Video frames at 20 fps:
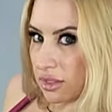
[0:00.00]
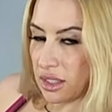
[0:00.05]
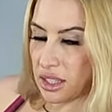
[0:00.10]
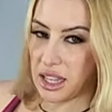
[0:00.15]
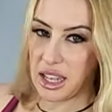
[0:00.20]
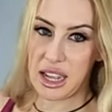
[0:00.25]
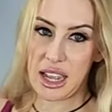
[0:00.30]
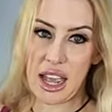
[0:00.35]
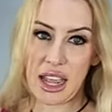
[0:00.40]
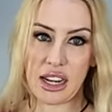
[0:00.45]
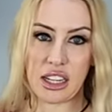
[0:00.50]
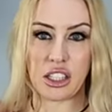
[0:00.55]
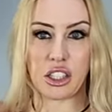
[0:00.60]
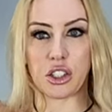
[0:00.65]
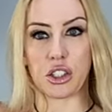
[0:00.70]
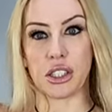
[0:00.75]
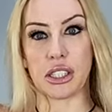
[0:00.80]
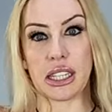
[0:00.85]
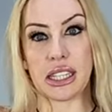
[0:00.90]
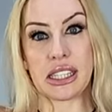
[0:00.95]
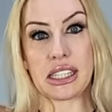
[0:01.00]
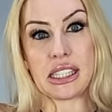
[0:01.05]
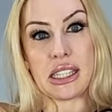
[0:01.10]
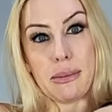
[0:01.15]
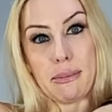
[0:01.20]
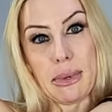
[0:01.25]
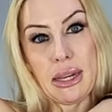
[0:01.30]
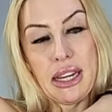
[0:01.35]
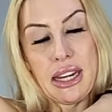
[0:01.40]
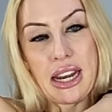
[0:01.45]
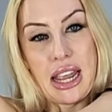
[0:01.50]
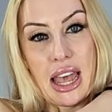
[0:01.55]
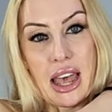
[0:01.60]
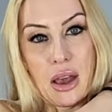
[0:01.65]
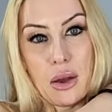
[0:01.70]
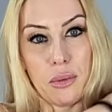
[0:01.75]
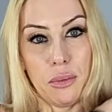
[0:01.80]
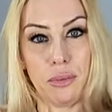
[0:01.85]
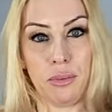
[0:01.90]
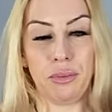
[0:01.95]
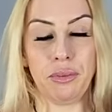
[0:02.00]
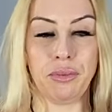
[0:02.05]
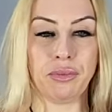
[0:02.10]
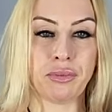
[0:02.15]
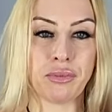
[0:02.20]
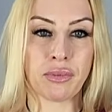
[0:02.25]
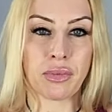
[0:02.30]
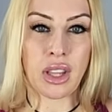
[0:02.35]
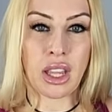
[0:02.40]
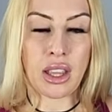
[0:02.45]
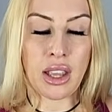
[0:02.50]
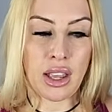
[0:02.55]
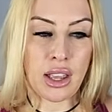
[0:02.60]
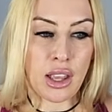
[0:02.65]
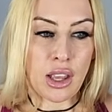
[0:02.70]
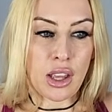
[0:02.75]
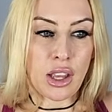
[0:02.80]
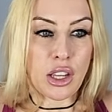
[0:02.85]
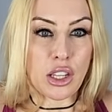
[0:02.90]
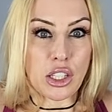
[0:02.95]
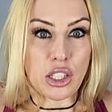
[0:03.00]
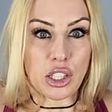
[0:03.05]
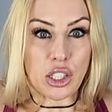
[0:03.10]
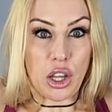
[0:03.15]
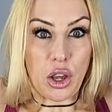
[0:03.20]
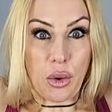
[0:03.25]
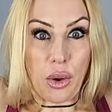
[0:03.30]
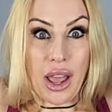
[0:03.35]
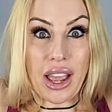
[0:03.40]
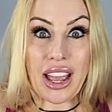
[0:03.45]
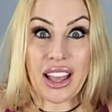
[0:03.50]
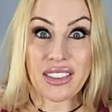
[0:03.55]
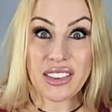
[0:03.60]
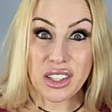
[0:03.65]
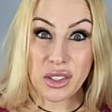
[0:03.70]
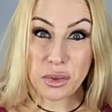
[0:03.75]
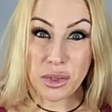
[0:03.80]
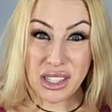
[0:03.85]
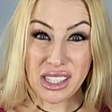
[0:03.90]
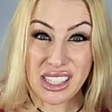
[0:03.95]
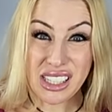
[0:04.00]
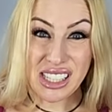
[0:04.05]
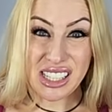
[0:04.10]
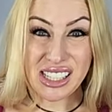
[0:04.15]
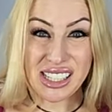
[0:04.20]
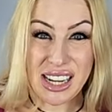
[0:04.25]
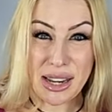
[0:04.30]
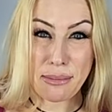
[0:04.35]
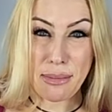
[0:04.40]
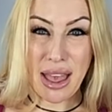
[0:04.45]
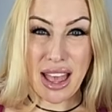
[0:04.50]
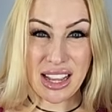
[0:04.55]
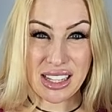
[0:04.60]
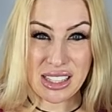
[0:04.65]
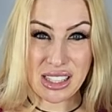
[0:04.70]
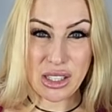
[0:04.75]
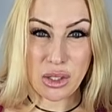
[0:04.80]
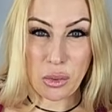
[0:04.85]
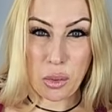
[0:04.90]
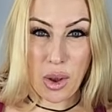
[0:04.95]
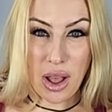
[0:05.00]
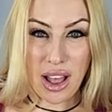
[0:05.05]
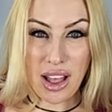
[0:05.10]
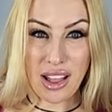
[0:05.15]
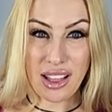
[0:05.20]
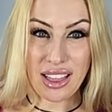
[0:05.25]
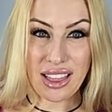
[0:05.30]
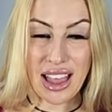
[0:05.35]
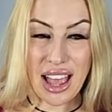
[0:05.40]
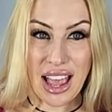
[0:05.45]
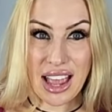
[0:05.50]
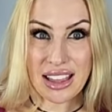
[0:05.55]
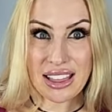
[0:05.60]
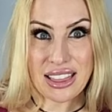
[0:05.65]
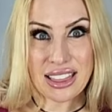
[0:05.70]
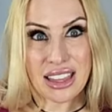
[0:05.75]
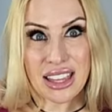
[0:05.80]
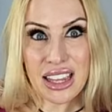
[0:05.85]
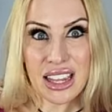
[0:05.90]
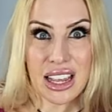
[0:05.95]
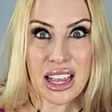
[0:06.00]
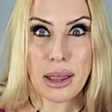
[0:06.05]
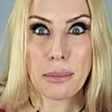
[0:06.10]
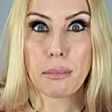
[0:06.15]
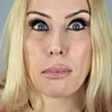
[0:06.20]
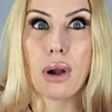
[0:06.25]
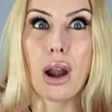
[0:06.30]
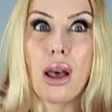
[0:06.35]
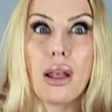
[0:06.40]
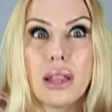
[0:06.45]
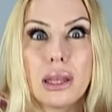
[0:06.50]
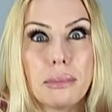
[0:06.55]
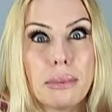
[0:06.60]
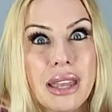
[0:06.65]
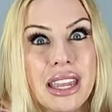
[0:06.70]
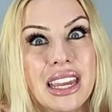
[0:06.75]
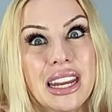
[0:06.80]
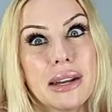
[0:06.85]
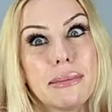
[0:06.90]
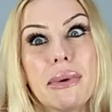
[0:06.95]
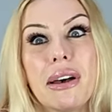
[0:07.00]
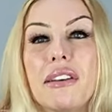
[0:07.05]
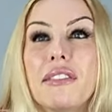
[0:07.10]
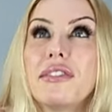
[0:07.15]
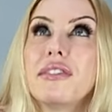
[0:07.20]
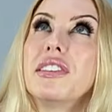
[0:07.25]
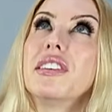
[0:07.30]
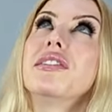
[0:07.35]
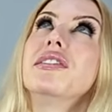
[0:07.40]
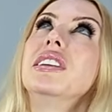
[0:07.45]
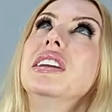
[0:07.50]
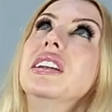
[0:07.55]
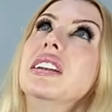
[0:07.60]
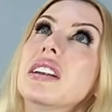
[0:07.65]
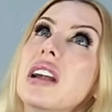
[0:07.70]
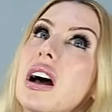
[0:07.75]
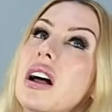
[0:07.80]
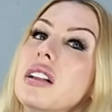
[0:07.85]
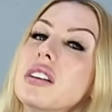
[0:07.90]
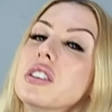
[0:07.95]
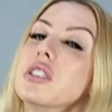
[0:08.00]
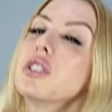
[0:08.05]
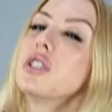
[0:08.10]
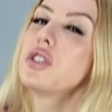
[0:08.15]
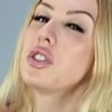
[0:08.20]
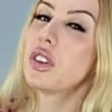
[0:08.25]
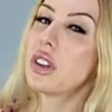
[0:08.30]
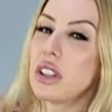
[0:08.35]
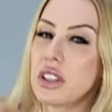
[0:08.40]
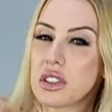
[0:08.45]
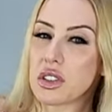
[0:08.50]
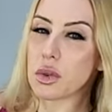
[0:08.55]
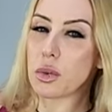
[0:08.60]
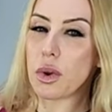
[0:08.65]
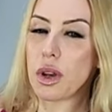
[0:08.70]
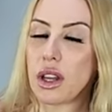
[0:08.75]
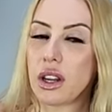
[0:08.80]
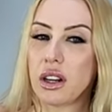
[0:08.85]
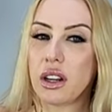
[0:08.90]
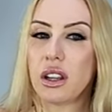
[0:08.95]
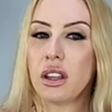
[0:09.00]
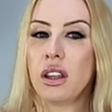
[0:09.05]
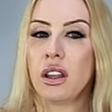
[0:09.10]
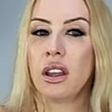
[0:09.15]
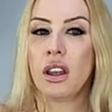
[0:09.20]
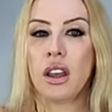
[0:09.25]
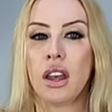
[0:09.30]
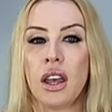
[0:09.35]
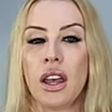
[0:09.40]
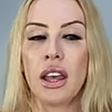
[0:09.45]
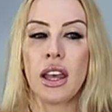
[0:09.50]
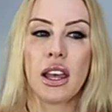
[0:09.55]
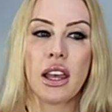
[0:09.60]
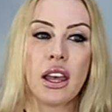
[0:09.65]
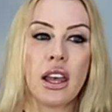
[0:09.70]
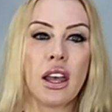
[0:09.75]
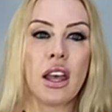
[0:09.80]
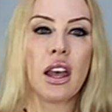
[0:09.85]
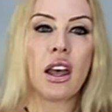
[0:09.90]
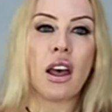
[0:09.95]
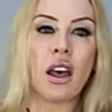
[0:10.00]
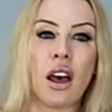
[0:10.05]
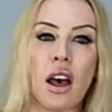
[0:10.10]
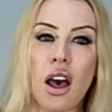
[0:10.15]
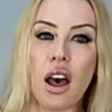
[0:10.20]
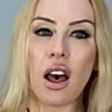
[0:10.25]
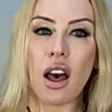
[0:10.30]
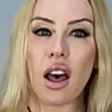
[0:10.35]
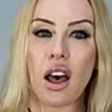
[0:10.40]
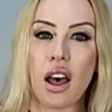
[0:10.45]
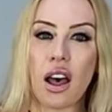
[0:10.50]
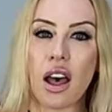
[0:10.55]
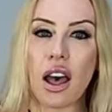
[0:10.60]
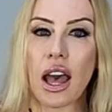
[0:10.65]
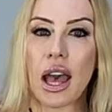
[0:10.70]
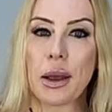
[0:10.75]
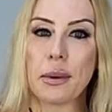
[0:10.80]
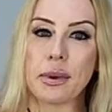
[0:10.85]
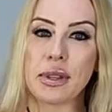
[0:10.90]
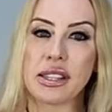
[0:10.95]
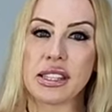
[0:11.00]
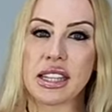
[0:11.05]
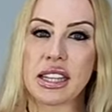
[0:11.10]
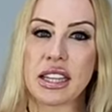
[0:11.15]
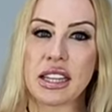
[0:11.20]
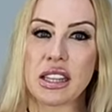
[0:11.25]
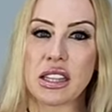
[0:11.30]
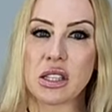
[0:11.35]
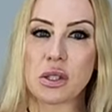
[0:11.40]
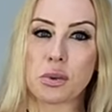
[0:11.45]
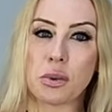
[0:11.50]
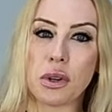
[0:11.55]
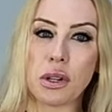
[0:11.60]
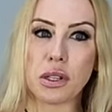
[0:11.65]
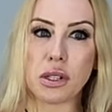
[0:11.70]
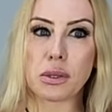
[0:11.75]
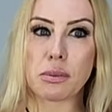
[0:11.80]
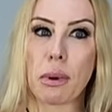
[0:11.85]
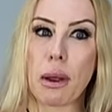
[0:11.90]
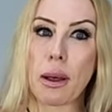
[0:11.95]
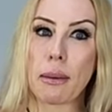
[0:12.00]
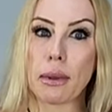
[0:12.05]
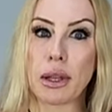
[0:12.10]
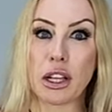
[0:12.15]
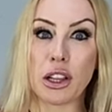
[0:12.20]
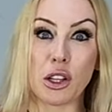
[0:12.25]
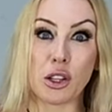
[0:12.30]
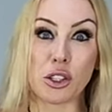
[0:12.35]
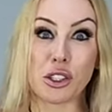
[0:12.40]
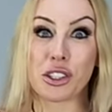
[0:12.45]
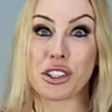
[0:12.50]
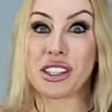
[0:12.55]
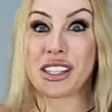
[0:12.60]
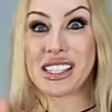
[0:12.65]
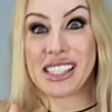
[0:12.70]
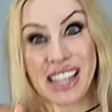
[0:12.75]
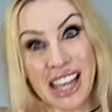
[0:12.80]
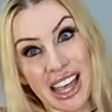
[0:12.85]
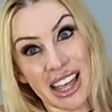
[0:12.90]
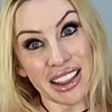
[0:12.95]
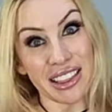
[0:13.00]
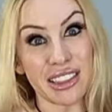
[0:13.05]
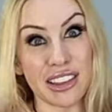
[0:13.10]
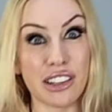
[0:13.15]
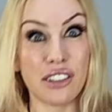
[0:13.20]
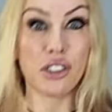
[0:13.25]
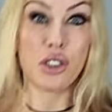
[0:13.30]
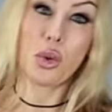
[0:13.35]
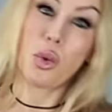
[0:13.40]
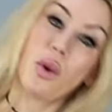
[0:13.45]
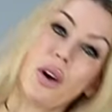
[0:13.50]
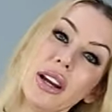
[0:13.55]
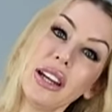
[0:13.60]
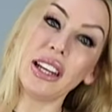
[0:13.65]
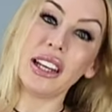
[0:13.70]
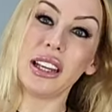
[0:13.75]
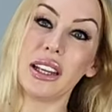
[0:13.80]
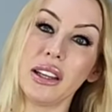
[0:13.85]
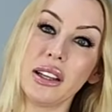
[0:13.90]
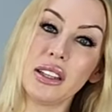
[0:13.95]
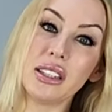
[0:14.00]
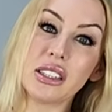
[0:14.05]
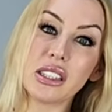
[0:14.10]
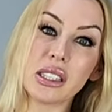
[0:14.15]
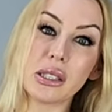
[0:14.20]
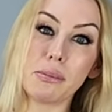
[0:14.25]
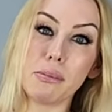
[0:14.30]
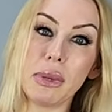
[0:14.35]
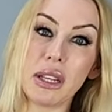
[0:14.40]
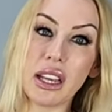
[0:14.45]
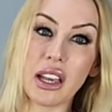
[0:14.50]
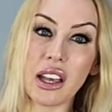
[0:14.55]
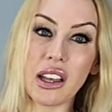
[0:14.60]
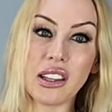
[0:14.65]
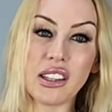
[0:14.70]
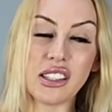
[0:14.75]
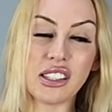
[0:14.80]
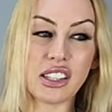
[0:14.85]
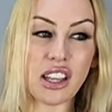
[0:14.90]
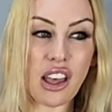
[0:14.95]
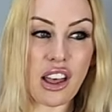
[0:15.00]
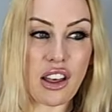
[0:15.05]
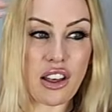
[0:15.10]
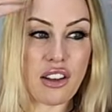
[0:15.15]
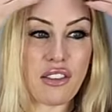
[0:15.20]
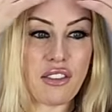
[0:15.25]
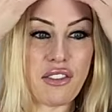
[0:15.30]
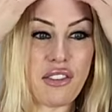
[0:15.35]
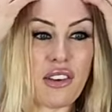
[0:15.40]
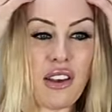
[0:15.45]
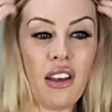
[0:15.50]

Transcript: it kind of starts like slipping down. So I got this one at TJ Maxx as well. I think I probably paid about $15 for this one. I would say this one's probably closer to 10 than 20, just because of